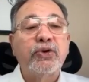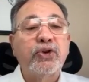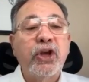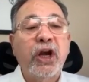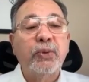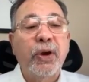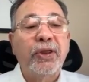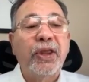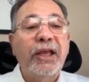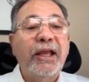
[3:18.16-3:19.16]
To start
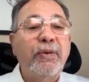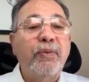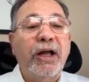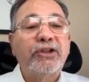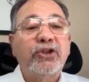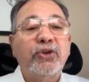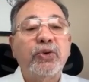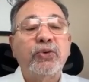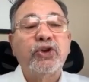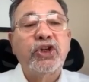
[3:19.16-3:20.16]
with, we want
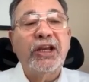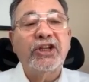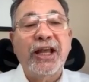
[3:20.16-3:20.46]
to change